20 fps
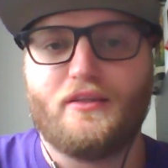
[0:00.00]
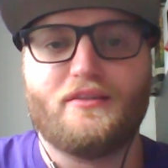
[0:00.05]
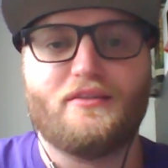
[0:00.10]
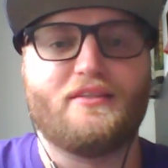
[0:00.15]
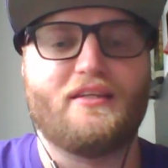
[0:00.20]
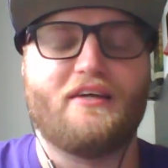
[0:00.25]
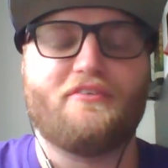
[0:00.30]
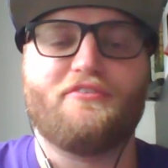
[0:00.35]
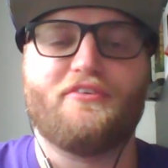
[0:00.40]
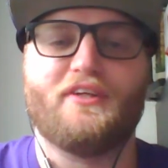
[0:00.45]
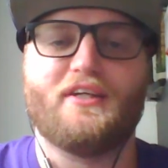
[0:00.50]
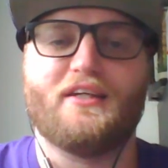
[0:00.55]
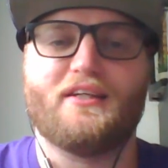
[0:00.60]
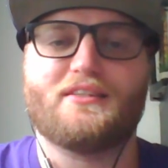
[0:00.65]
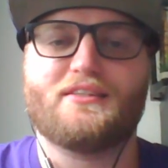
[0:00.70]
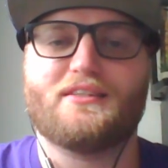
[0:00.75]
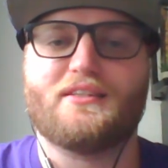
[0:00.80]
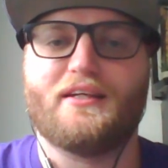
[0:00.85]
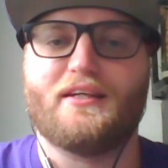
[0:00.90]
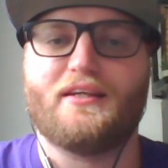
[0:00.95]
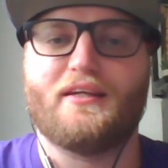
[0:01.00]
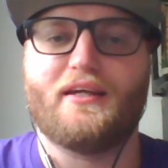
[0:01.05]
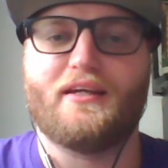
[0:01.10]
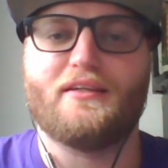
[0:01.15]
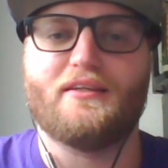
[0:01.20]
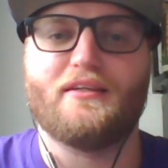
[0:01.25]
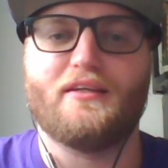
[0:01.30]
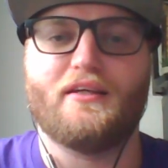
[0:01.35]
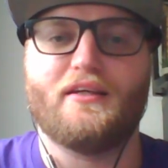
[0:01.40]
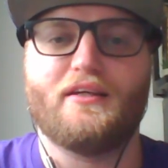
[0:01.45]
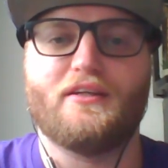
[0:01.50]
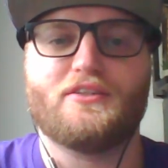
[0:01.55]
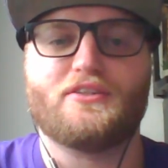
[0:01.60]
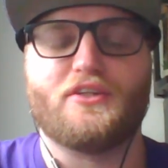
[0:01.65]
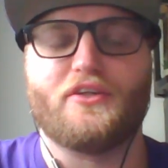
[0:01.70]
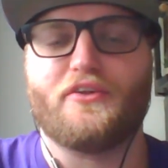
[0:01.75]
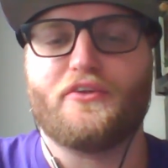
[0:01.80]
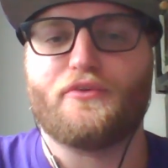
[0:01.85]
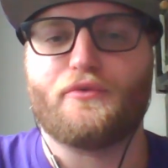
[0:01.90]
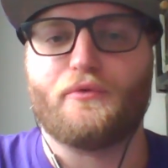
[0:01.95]
definitely extend AD
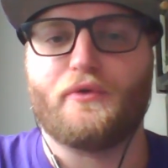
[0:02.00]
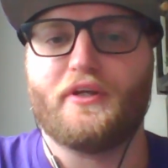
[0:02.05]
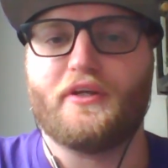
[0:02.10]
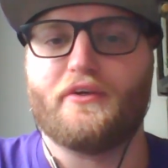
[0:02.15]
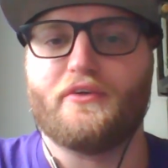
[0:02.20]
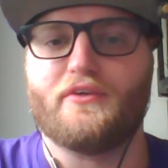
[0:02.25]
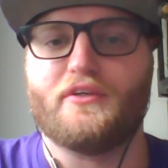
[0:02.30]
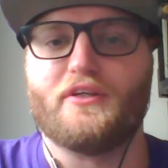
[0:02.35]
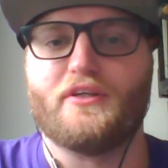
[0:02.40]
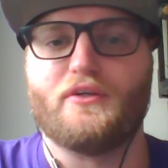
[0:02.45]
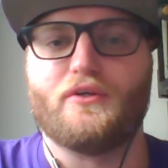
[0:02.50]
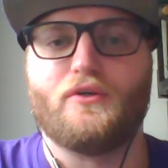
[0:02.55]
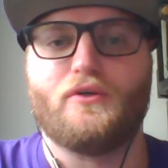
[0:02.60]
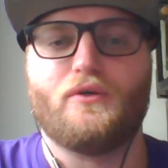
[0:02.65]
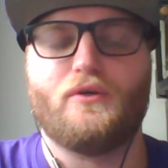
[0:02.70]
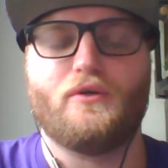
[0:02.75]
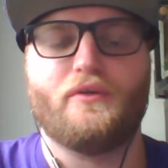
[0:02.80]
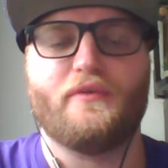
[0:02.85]
to the 3-year deal